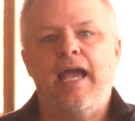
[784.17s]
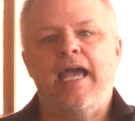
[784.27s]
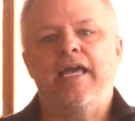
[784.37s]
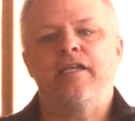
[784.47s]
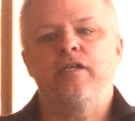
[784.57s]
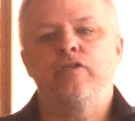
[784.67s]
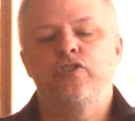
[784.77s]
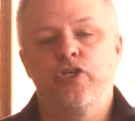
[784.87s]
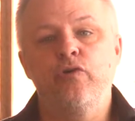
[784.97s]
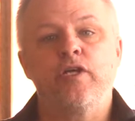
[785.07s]
And
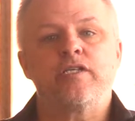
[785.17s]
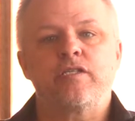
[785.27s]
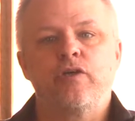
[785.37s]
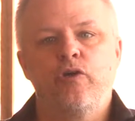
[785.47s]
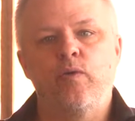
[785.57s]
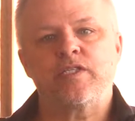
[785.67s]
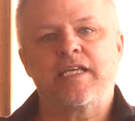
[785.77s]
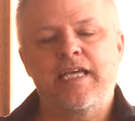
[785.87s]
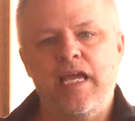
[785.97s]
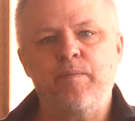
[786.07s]
Judas, who was
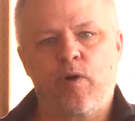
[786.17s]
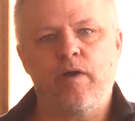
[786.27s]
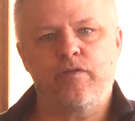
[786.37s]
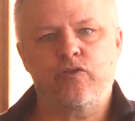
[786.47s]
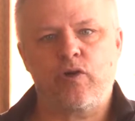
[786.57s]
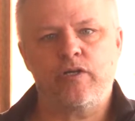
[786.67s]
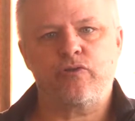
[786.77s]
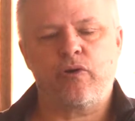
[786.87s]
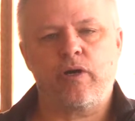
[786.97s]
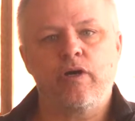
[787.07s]
the keeper of the
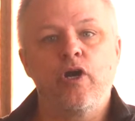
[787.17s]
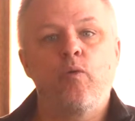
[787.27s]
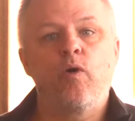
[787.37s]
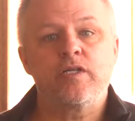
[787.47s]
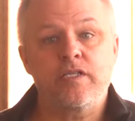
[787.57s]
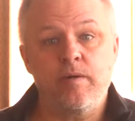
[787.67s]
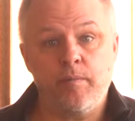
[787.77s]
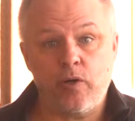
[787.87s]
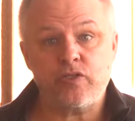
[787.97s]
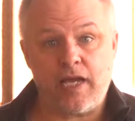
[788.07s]
treasurer, was the
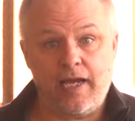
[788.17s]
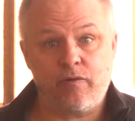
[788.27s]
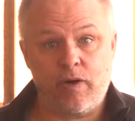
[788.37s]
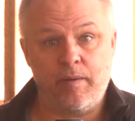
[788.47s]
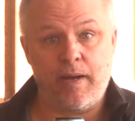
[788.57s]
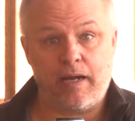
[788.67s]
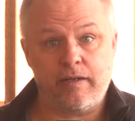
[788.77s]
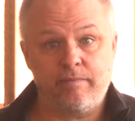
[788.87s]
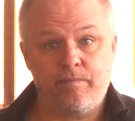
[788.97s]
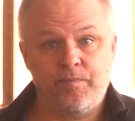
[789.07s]
most angry about it